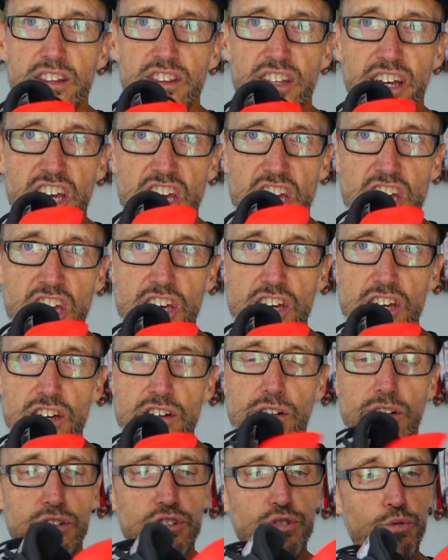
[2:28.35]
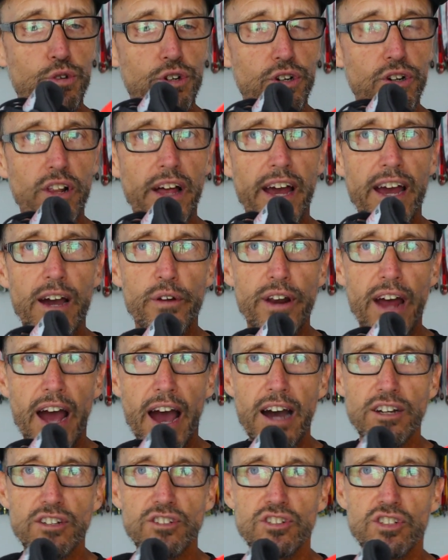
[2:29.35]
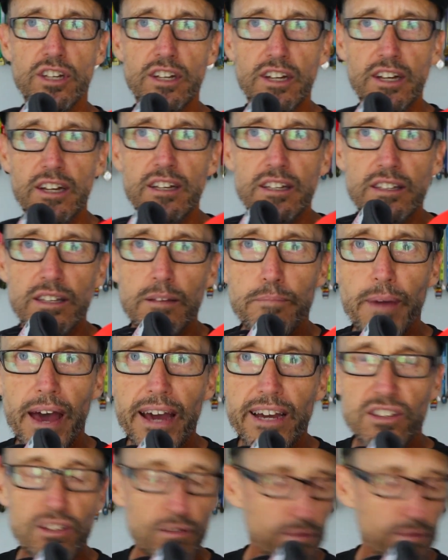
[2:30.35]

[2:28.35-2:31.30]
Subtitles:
heel as well, how it hugs the back of